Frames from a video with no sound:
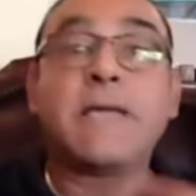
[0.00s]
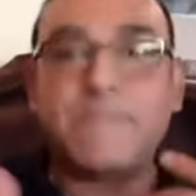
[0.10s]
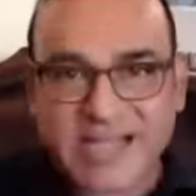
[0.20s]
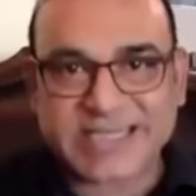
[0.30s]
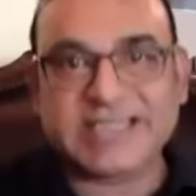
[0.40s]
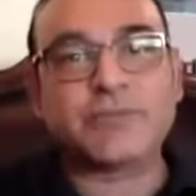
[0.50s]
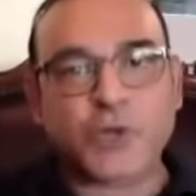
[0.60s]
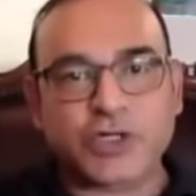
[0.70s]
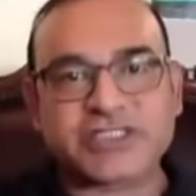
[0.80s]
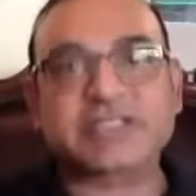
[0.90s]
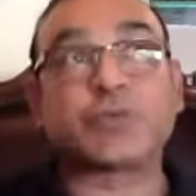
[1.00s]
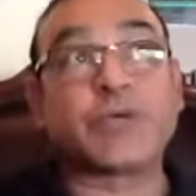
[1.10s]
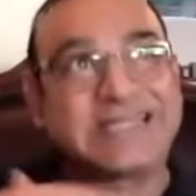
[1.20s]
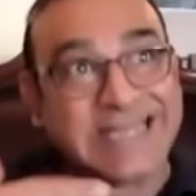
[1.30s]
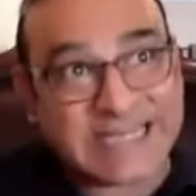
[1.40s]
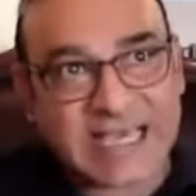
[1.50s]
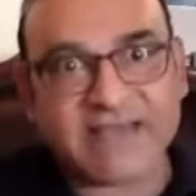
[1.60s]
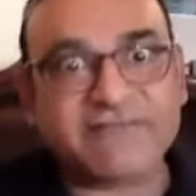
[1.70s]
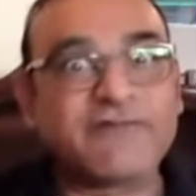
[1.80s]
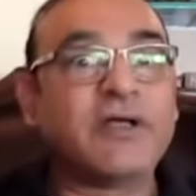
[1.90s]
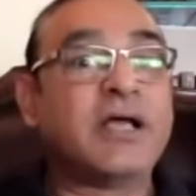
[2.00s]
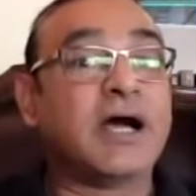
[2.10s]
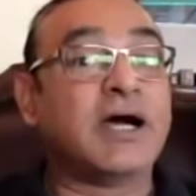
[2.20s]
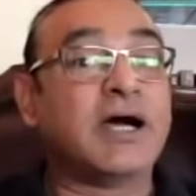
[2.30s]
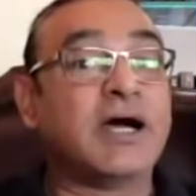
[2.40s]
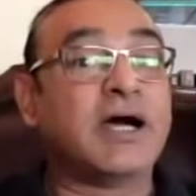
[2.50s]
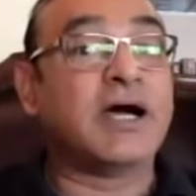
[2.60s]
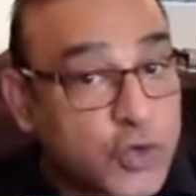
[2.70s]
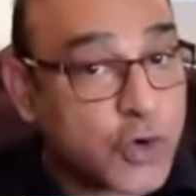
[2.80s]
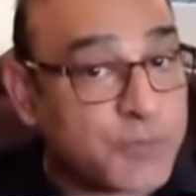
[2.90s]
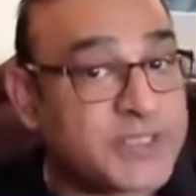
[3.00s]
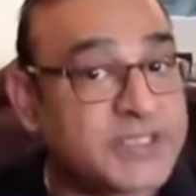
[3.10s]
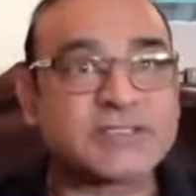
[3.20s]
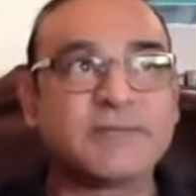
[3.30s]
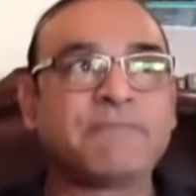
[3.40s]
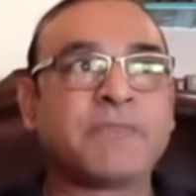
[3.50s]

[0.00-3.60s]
But in the process, we did have some good openers.